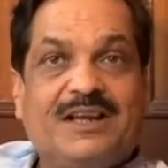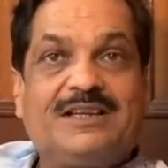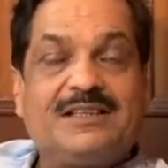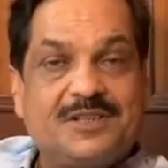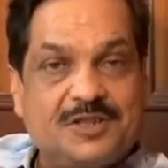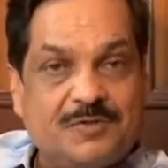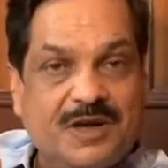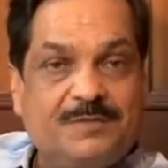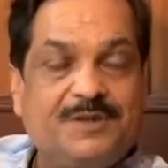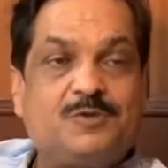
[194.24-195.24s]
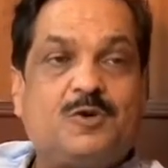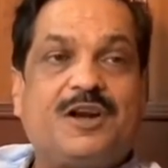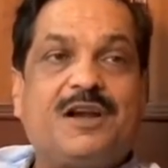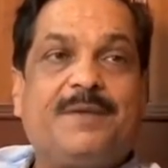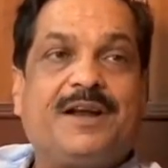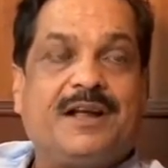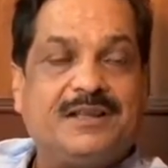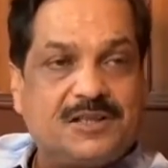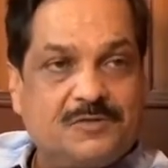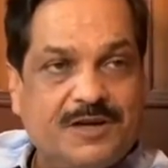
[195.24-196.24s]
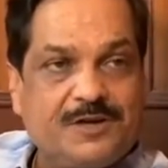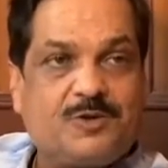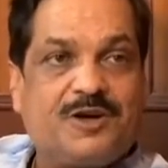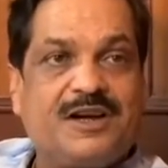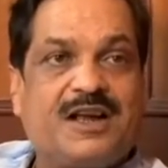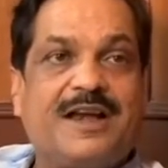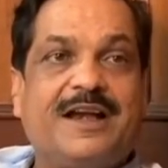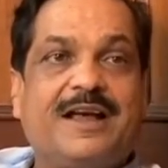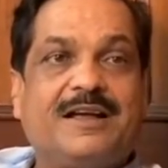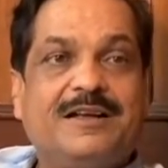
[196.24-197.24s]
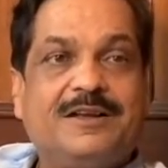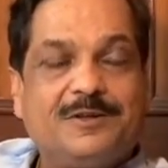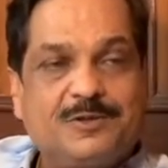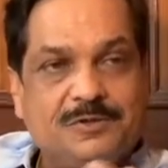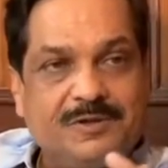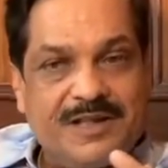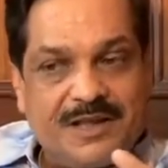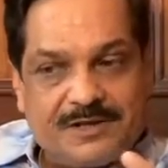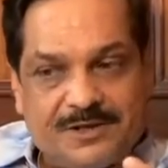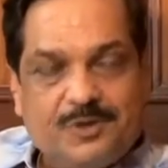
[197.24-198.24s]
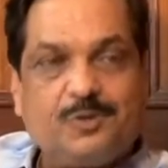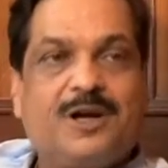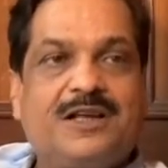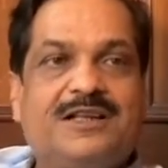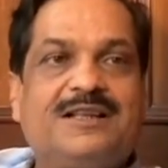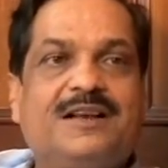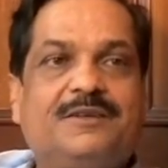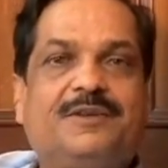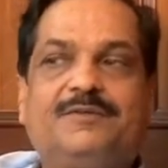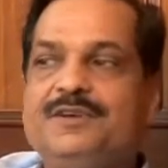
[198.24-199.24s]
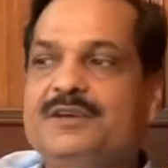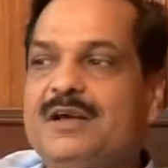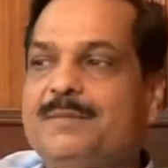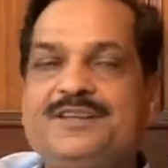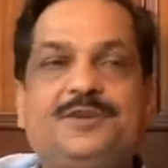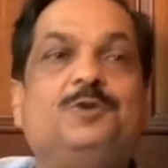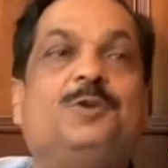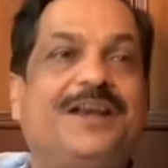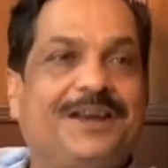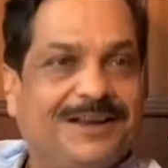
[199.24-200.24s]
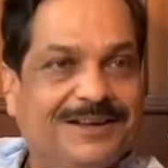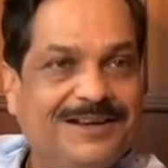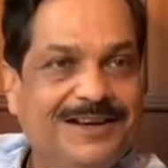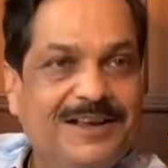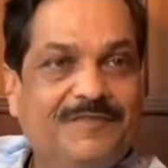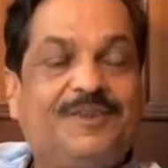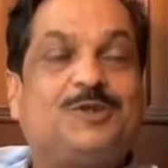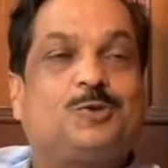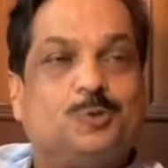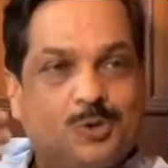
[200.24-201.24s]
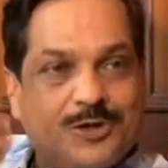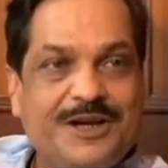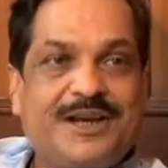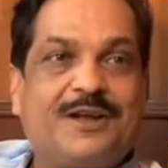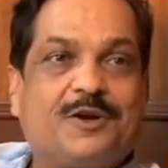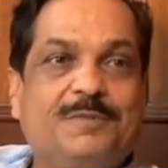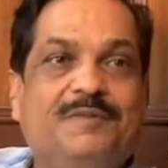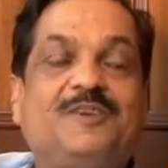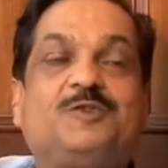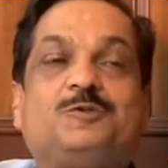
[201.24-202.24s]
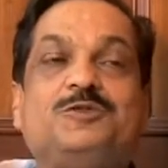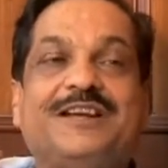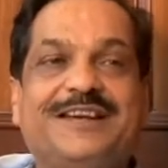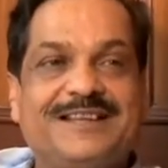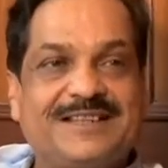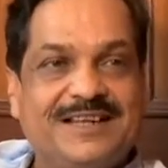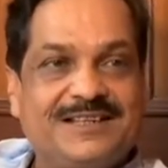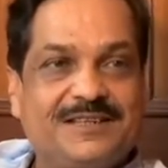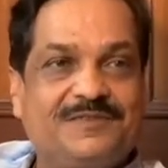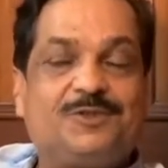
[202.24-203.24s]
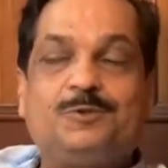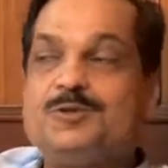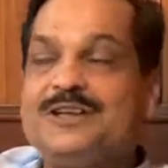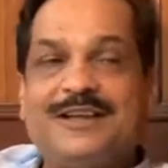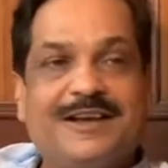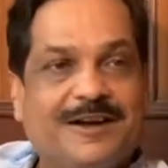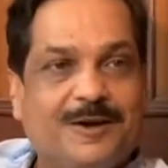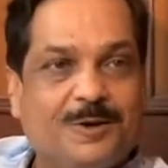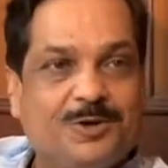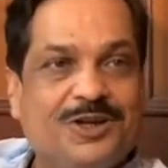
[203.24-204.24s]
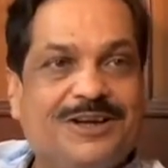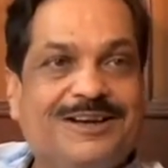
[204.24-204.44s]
Okay, this is what being taught in America, this is what is taught in Canada. So then they sit together, then we emerge a new idea, which suits the Indian economy, which suits the Indian sciences, which suits the Indian technology.